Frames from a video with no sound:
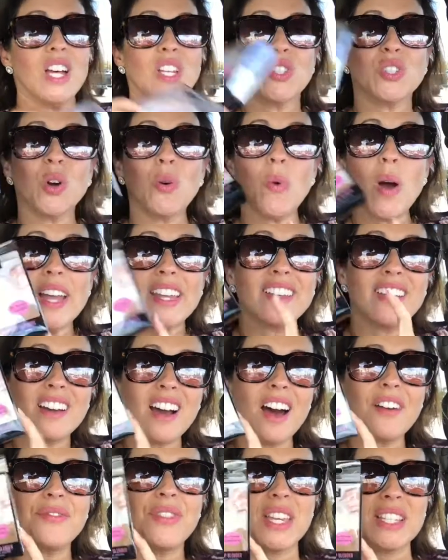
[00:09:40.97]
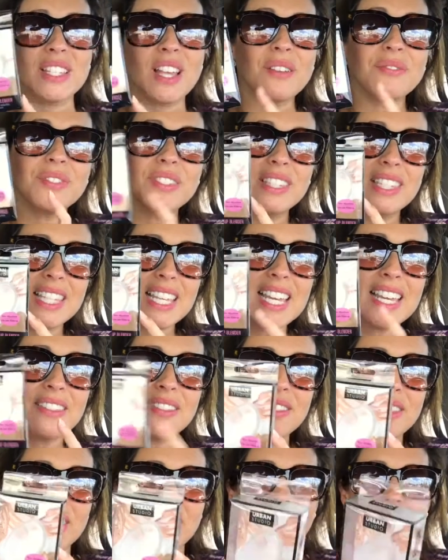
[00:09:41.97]
So I got this. I've
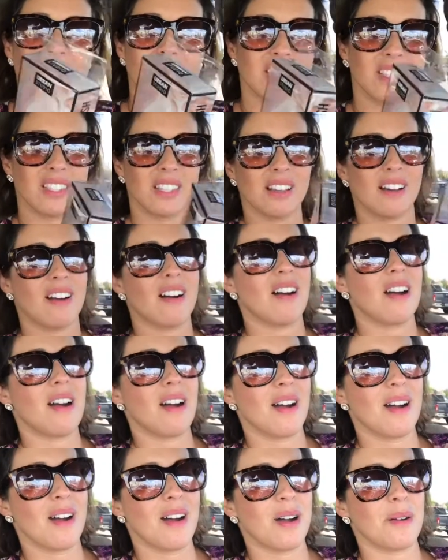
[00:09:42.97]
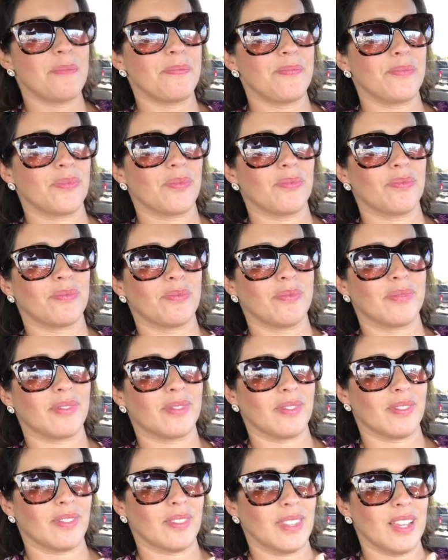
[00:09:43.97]
seen this. I've
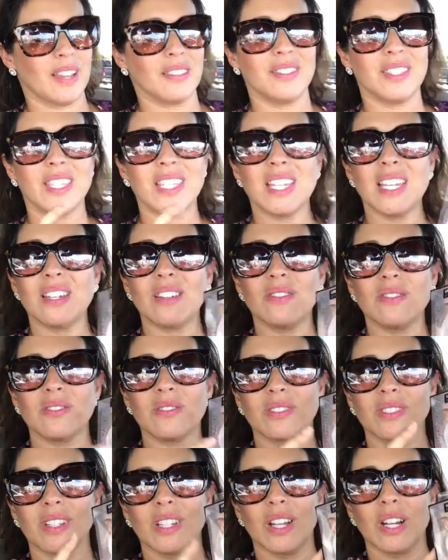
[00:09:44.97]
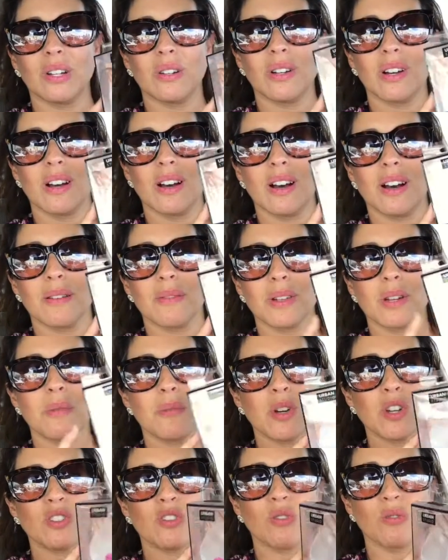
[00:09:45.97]
seen
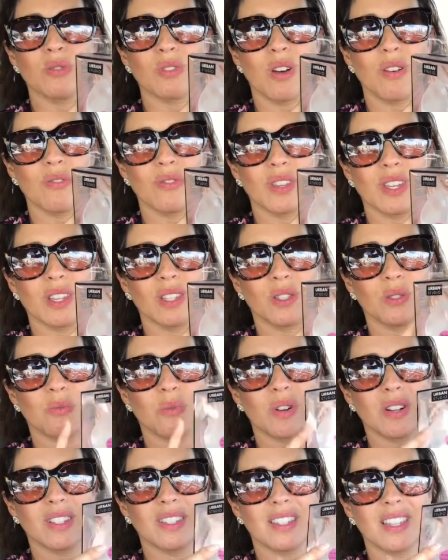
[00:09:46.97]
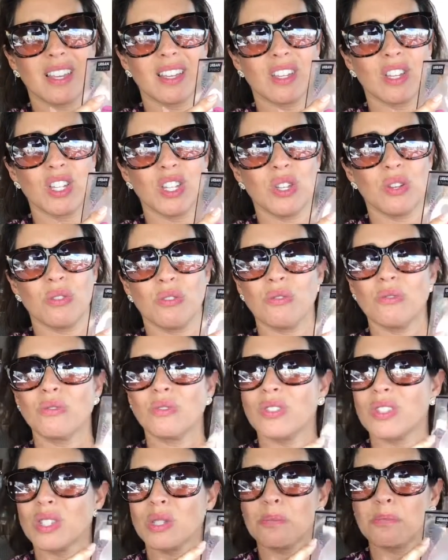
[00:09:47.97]
commercials on this where it's like you
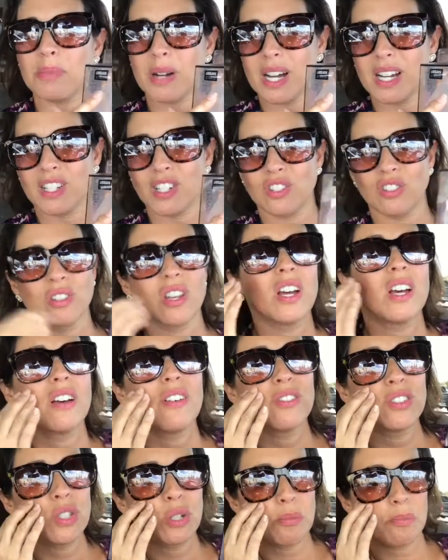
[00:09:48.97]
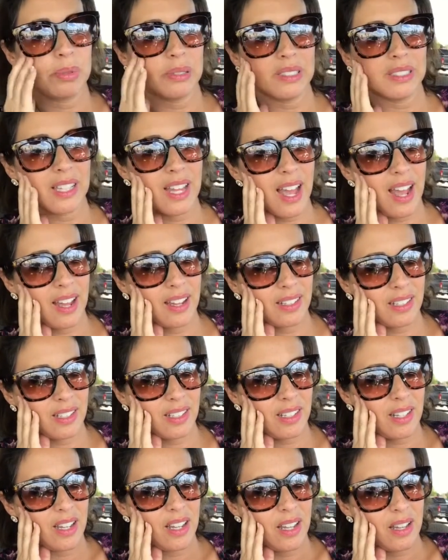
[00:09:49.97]
use this sponge to
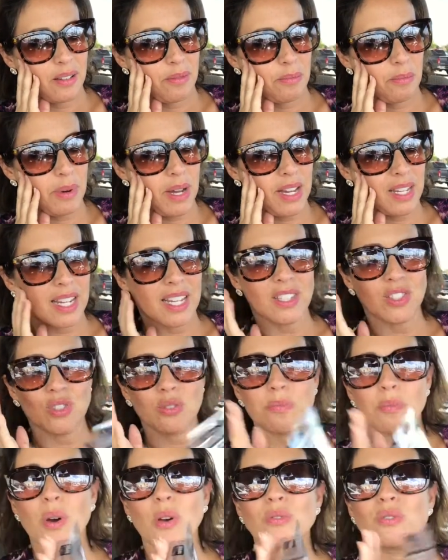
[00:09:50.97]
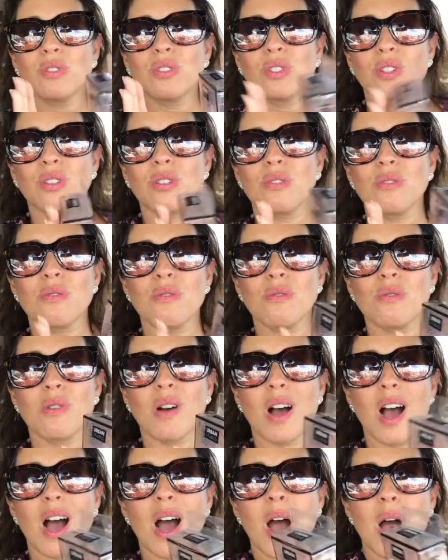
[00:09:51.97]
blend, but it's supposed
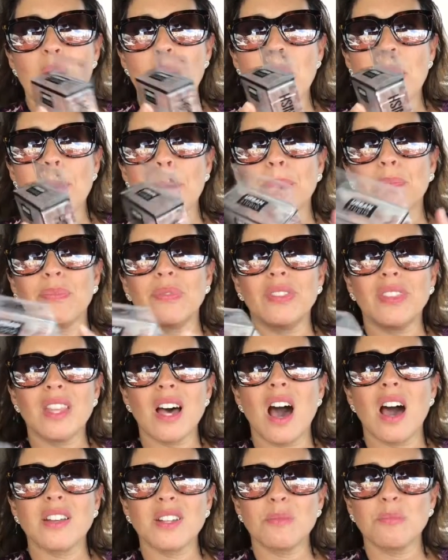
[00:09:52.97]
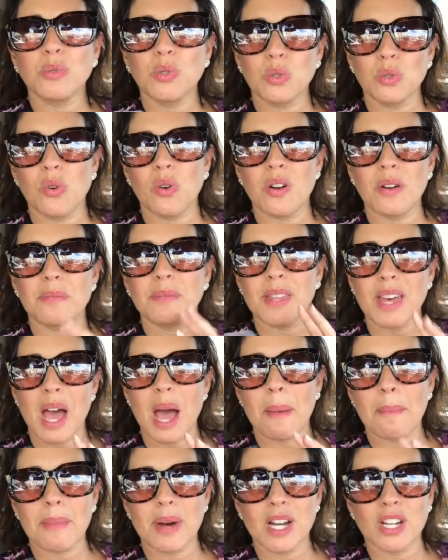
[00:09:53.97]
to not absorb
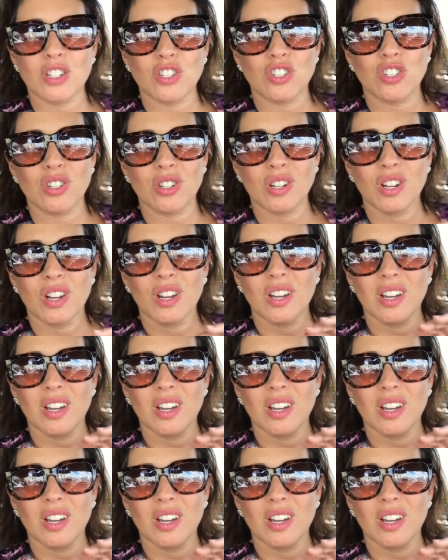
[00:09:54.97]
that much